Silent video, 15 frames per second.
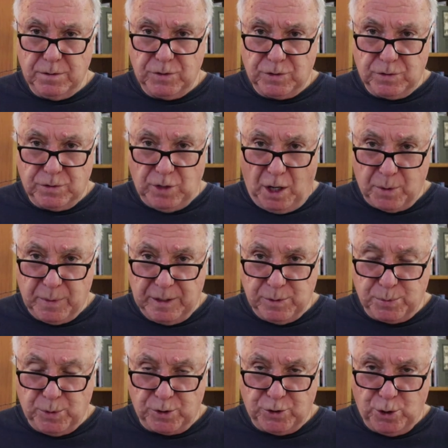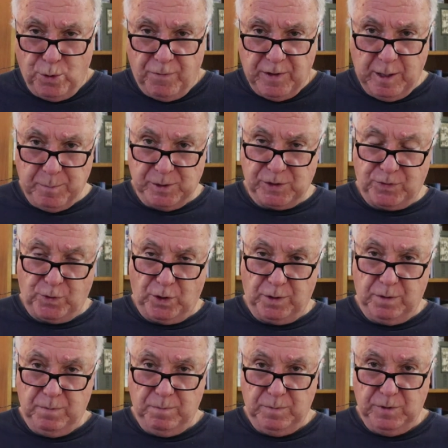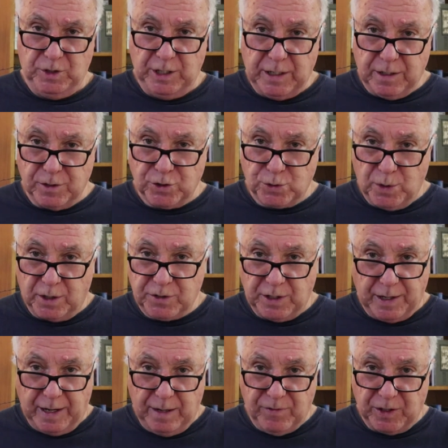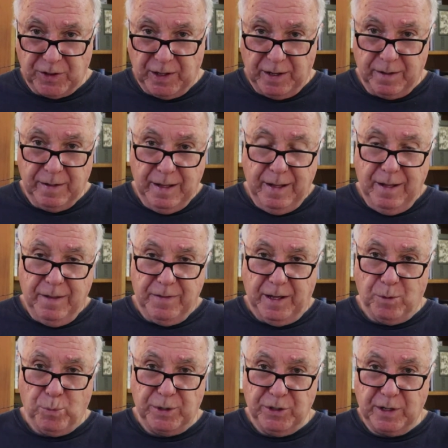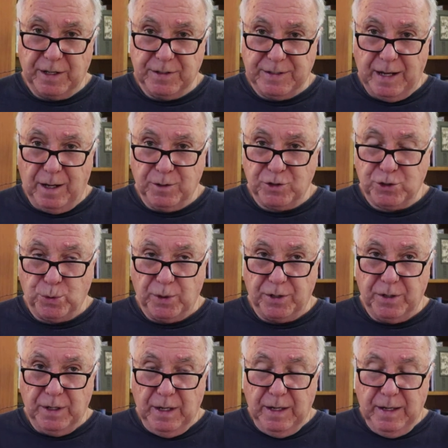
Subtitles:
Socrates was so famous for deconstructing everything that when you get down to it,